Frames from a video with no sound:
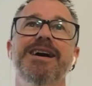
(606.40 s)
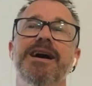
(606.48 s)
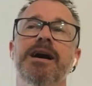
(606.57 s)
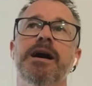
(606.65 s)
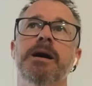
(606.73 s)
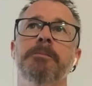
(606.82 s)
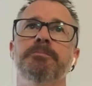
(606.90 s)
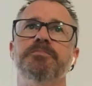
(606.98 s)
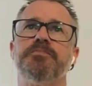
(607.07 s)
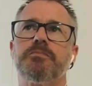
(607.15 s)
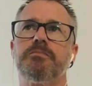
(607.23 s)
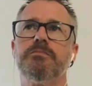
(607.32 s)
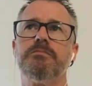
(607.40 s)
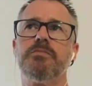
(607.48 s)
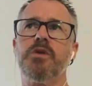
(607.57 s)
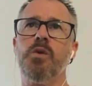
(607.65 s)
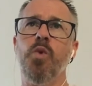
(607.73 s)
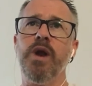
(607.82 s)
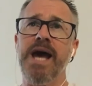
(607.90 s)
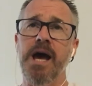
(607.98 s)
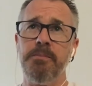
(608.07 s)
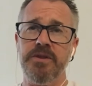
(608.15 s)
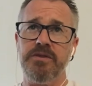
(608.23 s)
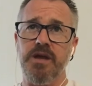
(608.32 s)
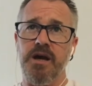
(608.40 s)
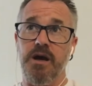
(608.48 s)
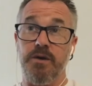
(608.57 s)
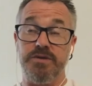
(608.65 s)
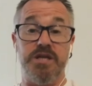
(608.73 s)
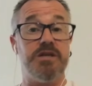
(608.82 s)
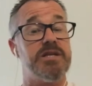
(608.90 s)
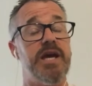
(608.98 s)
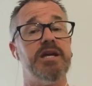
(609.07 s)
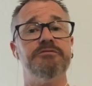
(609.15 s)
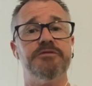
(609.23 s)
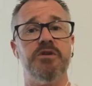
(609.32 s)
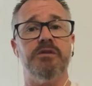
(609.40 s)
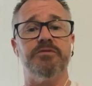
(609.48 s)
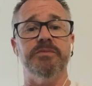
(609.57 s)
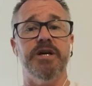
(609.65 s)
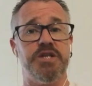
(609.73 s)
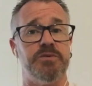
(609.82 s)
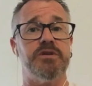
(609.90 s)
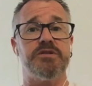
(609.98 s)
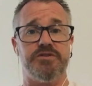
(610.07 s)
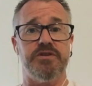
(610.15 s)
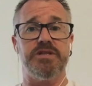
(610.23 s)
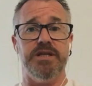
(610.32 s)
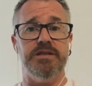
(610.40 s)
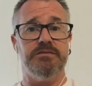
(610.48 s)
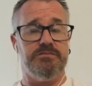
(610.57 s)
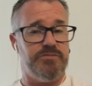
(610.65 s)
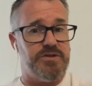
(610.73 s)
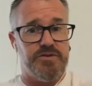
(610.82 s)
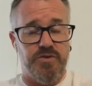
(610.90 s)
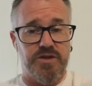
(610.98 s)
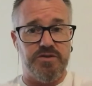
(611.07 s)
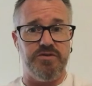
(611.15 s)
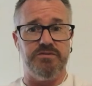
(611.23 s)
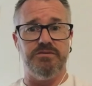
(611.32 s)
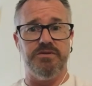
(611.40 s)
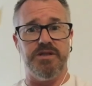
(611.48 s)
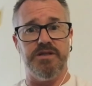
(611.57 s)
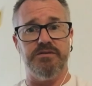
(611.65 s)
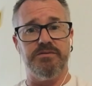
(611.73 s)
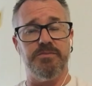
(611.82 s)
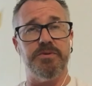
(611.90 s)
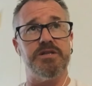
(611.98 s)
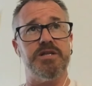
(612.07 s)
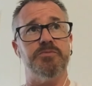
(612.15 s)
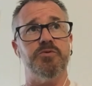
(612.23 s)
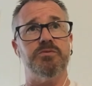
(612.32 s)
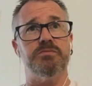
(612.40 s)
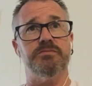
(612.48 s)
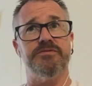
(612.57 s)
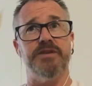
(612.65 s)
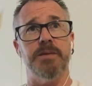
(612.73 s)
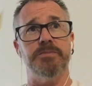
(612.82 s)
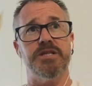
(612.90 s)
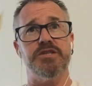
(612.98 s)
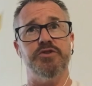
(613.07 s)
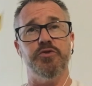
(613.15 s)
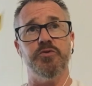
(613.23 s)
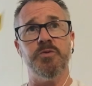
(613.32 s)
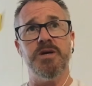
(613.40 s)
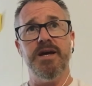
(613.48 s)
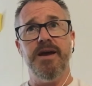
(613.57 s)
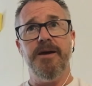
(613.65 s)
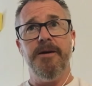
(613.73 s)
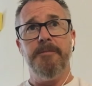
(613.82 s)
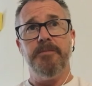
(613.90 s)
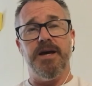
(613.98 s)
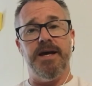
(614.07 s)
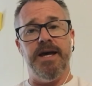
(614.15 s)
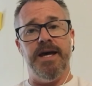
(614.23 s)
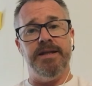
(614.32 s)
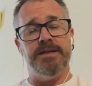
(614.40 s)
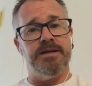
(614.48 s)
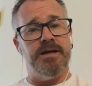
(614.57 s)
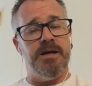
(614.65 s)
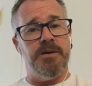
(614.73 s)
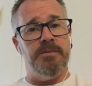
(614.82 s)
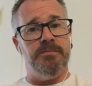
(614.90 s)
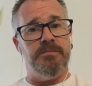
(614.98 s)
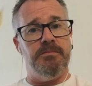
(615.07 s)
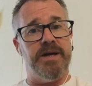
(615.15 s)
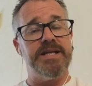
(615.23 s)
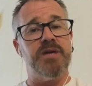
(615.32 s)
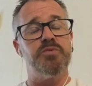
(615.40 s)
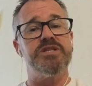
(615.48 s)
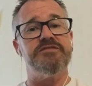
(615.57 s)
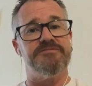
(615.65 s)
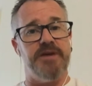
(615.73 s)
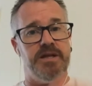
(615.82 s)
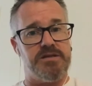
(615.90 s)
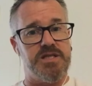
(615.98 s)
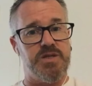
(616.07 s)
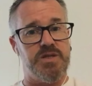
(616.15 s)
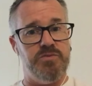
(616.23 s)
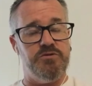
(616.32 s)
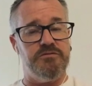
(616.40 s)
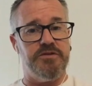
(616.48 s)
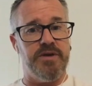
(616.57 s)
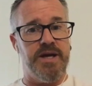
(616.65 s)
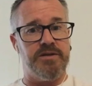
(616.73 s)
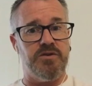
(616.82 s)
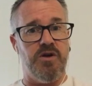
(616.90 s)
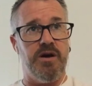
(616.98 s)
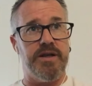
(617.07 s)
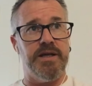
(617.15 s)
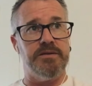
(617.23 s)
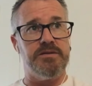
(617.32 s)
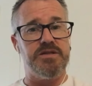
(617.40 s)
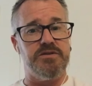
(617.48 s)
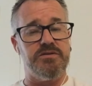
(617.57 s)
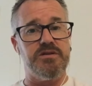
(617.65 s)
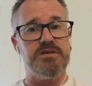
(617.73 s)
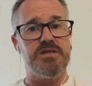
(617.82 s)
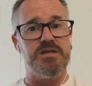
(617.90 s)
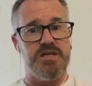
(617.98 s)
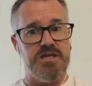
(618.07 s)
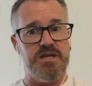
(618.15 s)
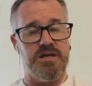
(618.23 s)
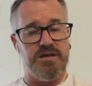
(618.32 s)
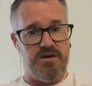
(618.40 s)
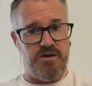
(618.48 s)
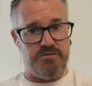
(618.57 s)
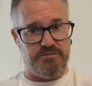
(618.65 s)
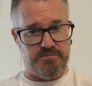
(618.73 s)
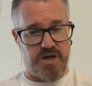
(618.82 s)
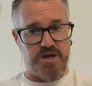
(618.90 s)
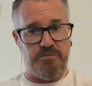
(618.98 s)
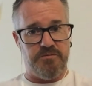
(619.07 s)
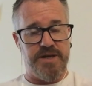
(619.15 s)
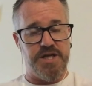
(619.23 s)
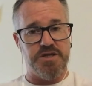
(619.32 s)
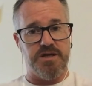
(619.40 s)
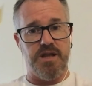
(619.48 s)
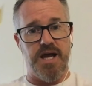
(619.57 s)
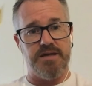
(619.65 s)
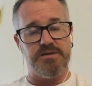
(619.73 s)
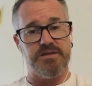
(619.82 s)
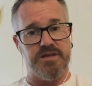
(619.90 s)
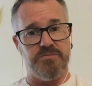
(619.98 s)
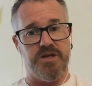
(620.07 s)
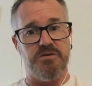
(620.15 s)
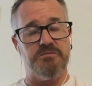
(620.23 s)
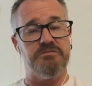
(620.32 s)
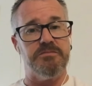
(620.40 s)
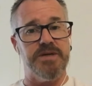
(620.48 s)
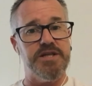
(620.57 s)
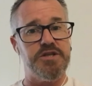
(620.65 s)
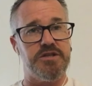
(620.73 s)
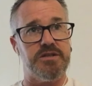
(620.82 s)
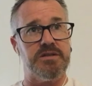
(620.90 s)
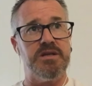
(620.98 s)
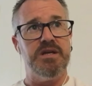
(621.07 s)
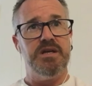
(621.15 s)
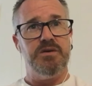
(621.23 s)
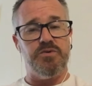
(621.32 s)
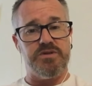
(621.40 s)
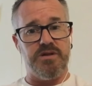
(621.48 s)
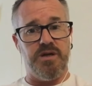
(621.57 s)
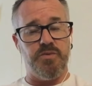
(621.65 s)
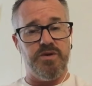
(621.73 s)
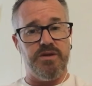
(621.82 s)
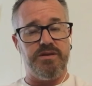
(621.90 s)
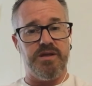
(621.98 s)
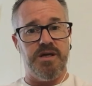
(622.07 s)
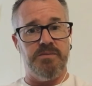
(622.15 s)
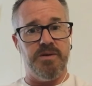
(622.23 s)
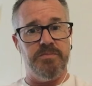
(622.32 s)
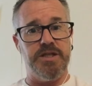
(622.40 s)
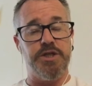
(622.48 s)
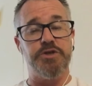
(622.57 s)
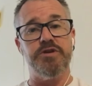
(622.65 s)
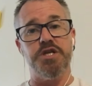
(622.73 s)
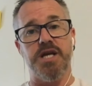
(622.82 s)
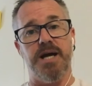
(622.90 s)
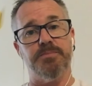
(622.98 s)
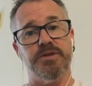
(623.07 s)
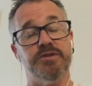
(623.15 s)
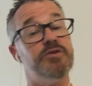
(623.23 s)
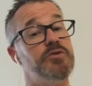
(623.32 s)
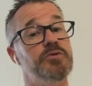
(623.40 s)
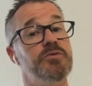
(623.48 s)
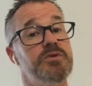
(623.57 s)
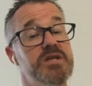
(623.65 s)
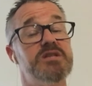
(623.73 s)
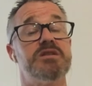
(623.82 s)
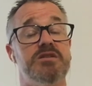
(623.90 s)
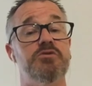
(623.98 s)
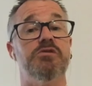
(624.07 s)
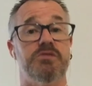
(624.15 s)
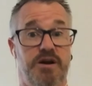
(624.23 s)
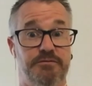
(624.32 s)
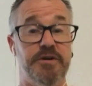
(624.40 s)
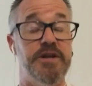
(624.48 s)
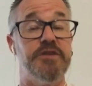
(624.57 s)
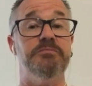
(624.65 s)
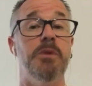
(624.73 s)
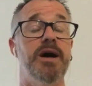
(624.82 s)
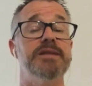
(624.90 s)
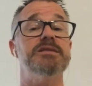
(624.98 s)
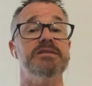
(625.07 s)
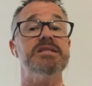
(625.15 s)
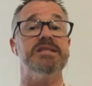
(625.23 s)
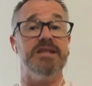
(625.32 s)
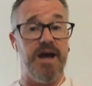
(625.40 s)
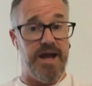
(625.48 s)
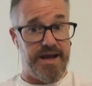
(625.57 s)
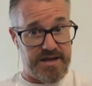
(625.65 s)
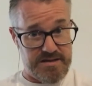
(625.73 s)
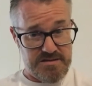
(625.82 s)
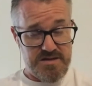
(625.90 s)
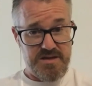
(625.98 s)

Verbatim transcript: Um, what happened, uh, I was taken for confirmation when I was thirteen, which is what good, you know, Episcopal families do. And um, my dad was defense, so we moved around a lot. And so this year of my confirmation classes and my confirmation was done with um, a military chaplain who is still a friend of mine to this day.